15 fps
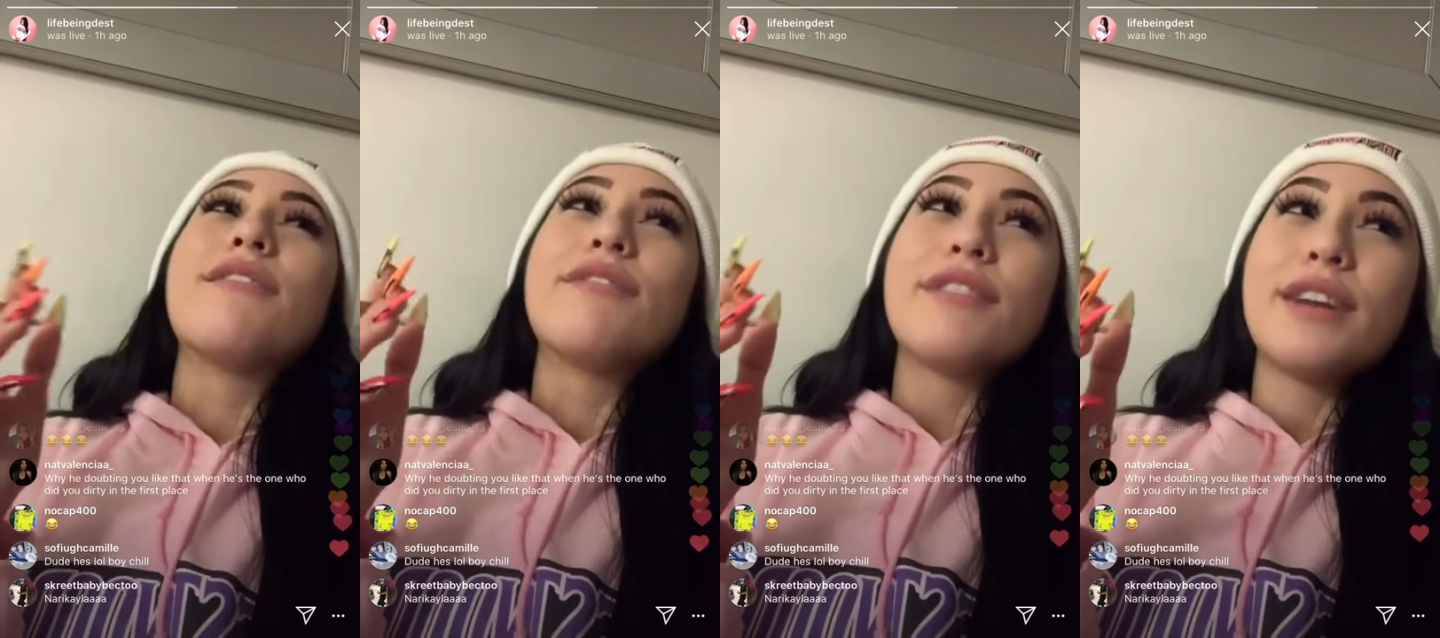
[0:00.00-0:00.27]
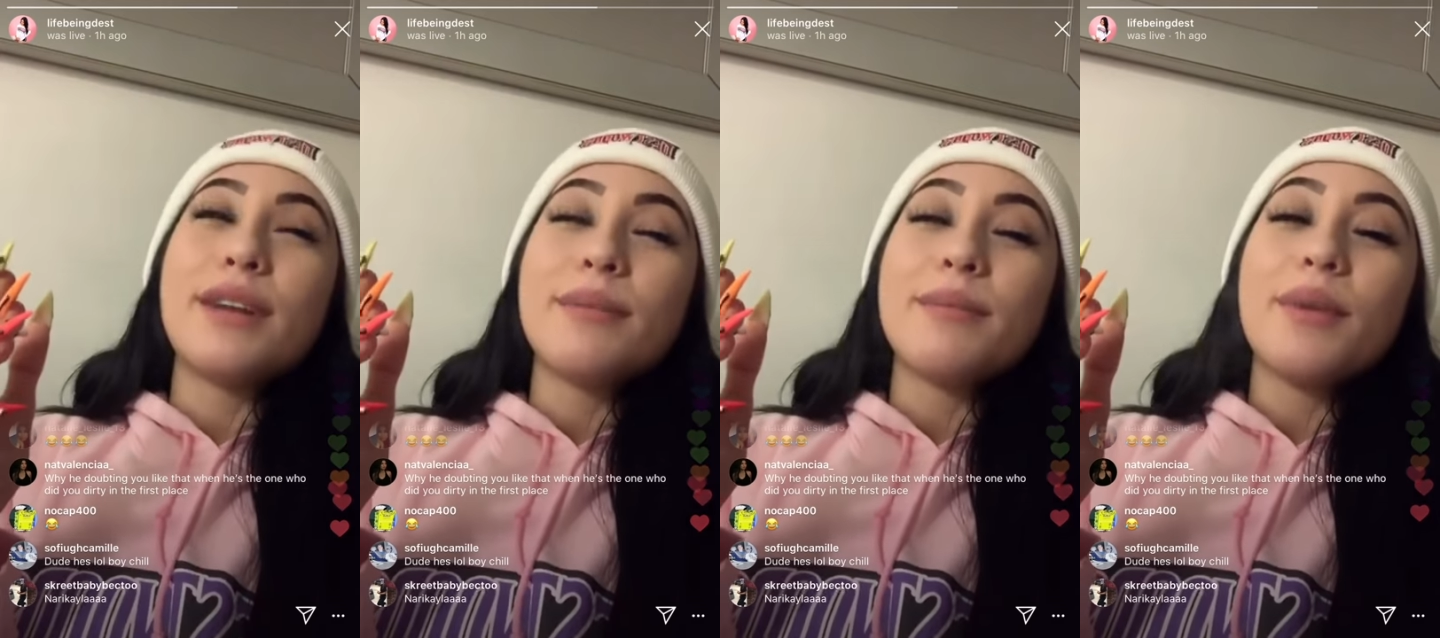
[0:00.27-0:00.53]
could
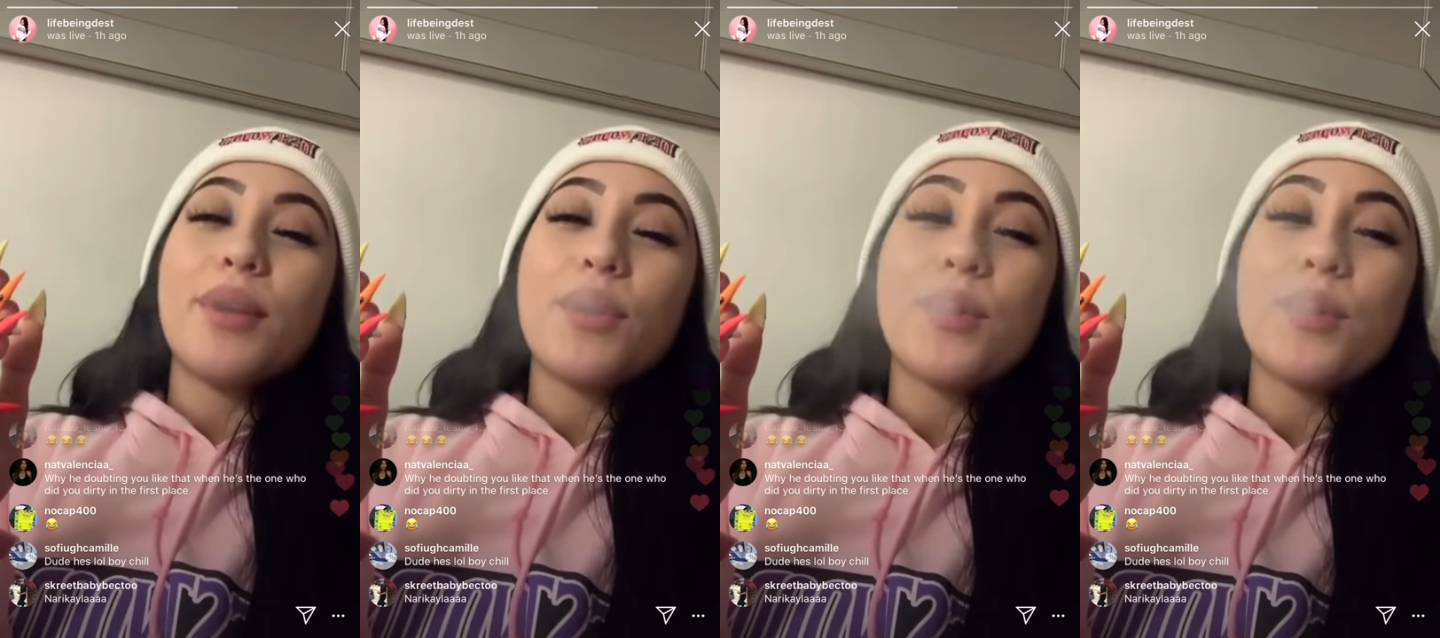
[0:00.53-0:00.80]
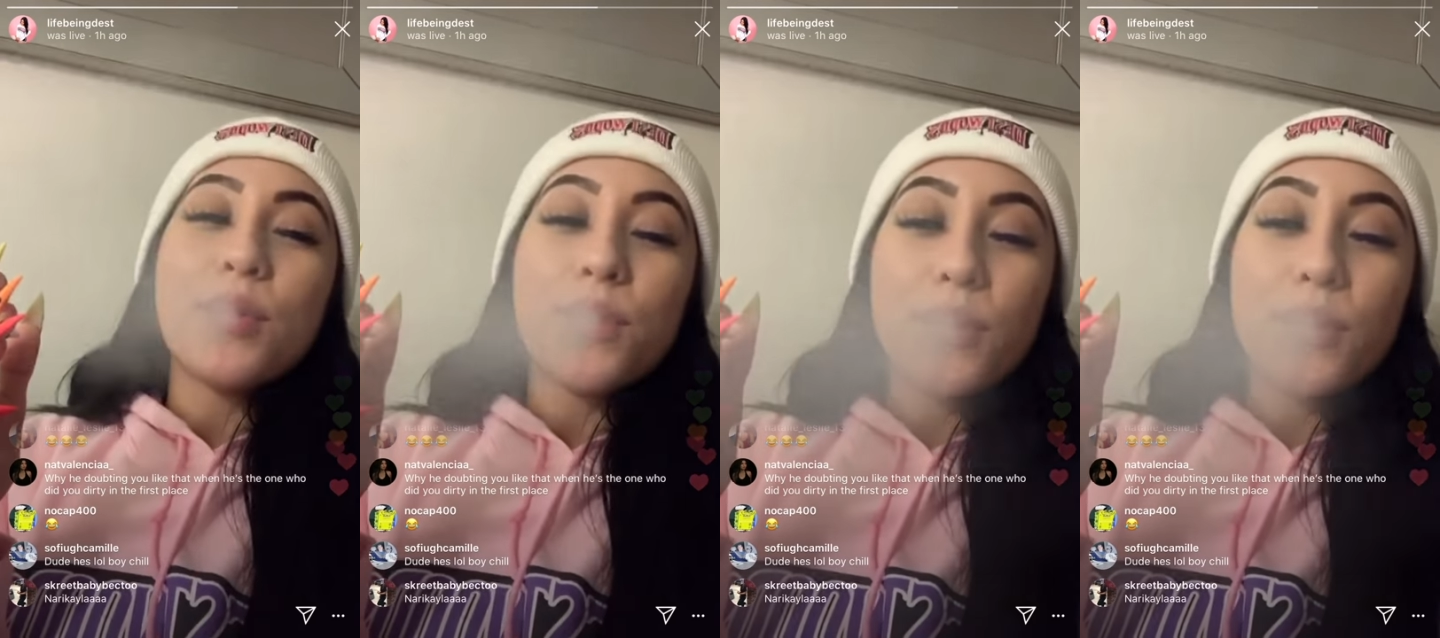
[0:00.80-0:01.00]
confirm